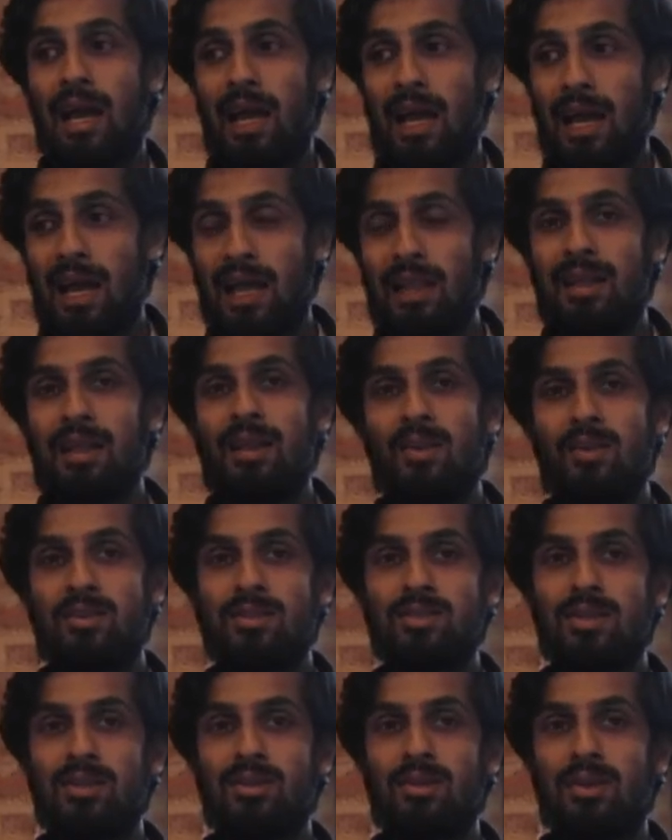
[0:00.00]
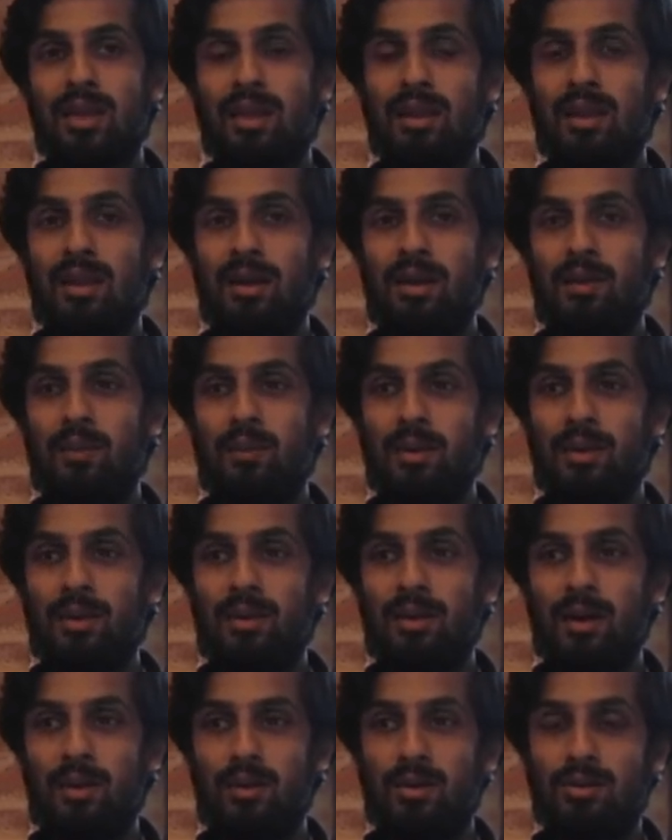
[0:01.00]
And then also you can learn
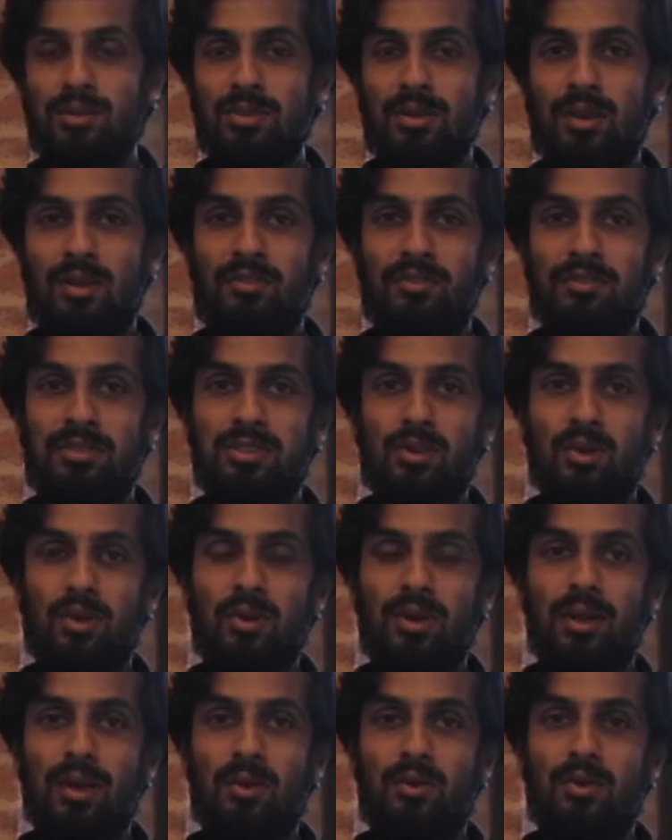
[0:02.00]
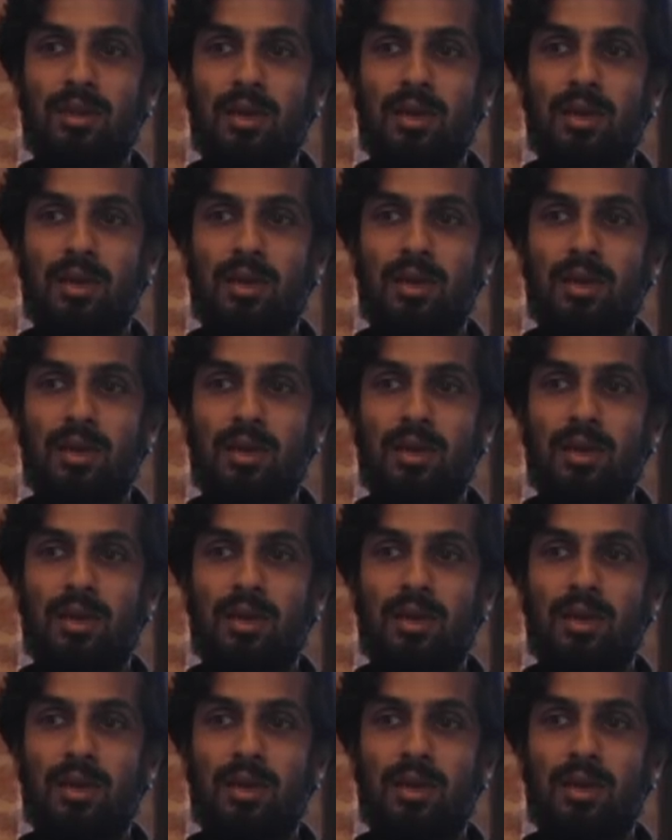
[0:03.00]
about how to sort of show it out